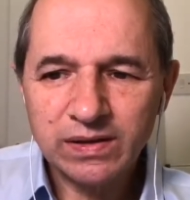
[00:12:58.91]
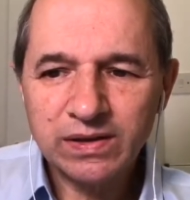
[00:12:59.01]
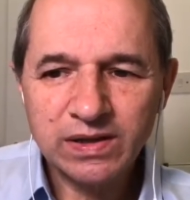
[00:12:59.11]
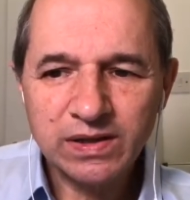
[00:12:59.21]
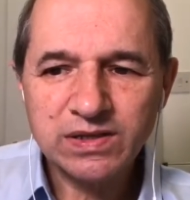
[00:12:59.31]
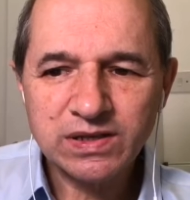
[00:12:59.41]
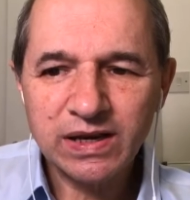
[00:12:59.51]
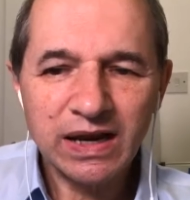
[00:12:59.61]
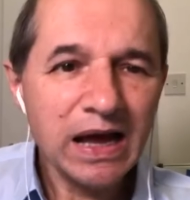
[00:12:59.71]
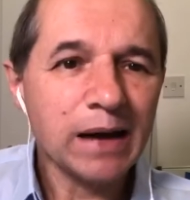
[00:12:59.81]
This
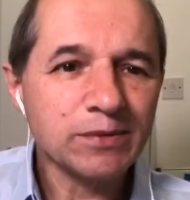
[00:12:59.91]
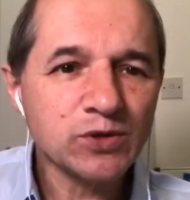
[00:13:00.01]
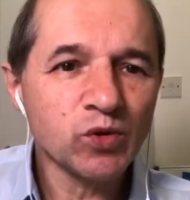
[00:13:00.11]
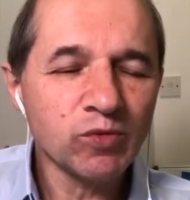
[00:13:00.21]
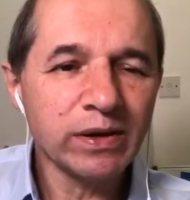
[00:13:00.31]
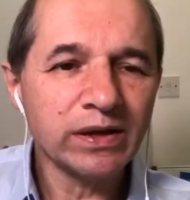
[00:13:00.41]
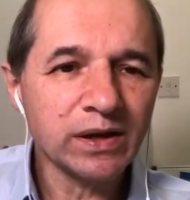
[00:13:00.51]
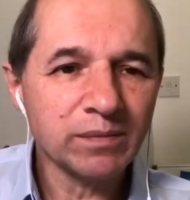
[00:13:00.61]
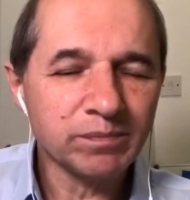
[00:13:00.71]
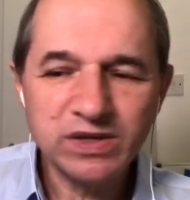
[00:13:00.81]
collapse will mean
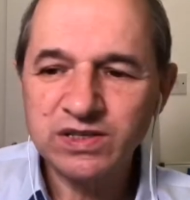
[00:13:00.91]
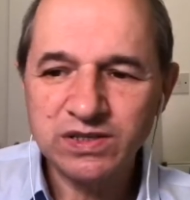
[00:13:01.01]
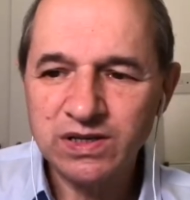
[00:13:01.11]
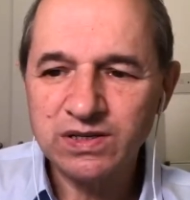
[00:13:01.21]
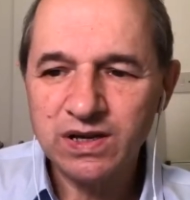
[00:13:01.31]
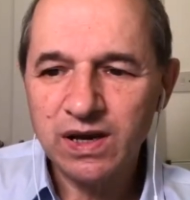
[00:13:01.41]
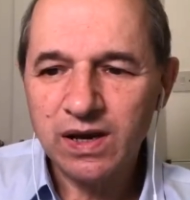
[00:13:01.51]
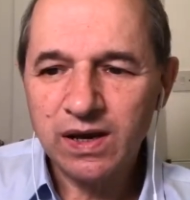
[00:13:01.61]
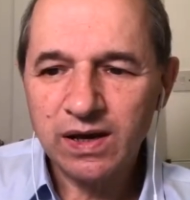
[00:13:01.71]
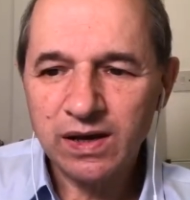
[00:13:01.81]
that businesses
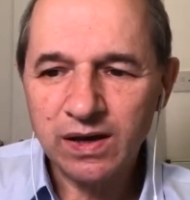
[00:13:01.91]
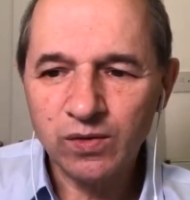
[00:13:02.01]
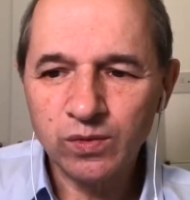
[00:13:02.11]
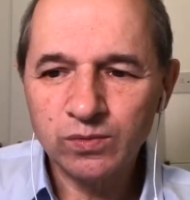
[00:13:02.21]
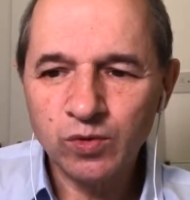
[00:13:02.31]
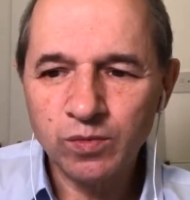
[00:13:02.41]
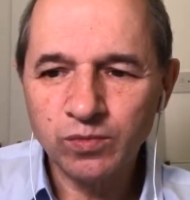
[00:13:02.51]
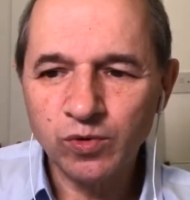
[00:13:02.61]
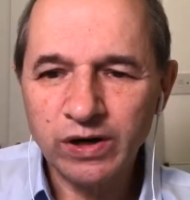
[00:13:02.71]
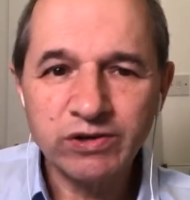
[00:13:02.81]
uh, will,
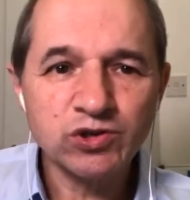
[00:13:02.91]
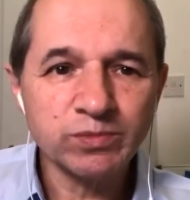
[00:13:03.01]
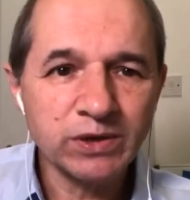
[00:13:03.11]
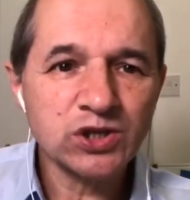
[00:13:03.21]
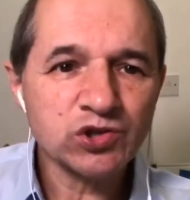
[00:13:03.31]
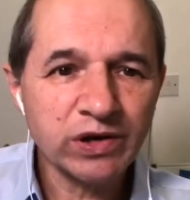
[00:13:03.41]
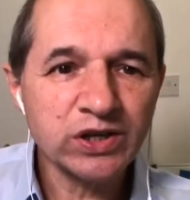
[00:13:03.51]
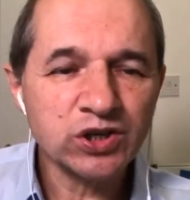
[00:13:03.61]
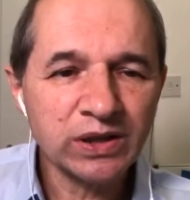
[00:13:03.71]
will go into administration.